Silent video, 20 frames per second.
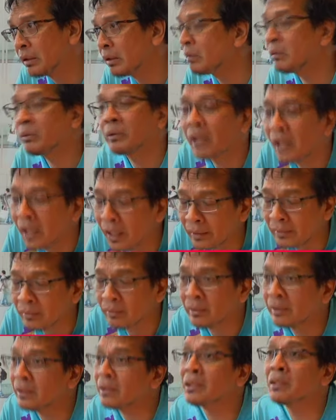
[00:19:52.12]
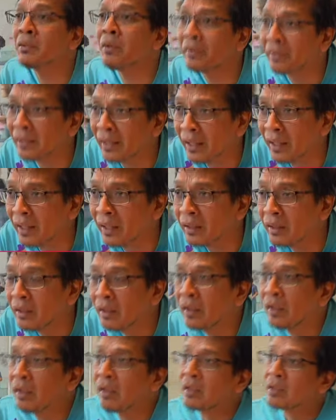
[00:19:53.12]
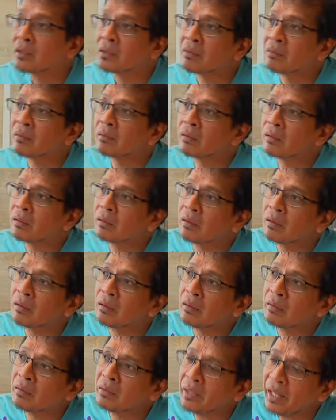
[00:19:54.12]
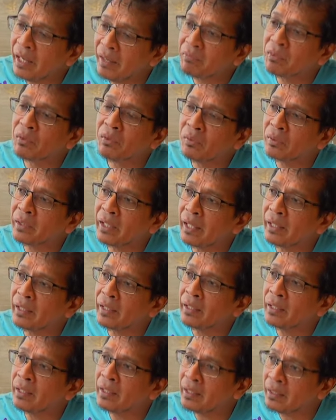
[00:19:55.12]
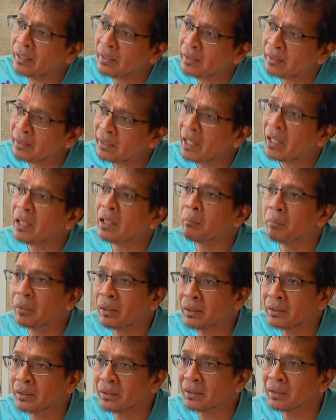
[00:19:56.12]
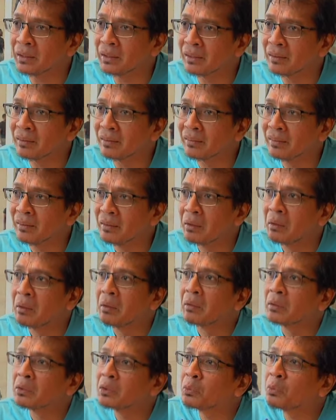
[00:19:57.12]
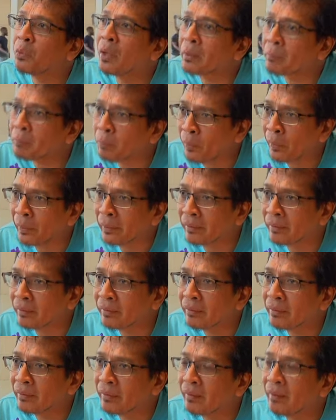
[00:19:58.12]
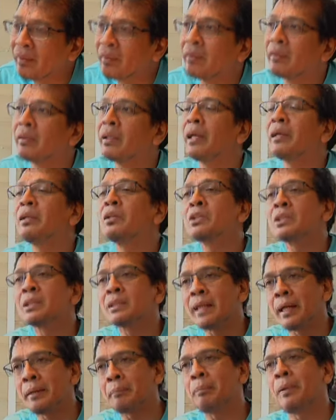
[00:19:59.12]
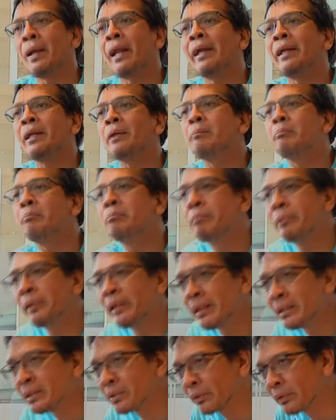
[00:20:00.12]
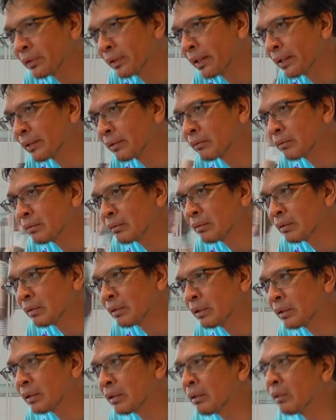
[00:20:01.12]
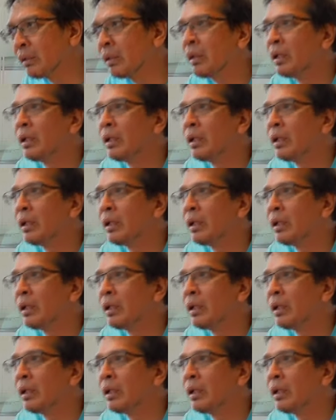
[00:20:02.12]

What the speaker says: You can't. He's not there. So you have to look at their ability to what point. Then you start planning based on that. You know,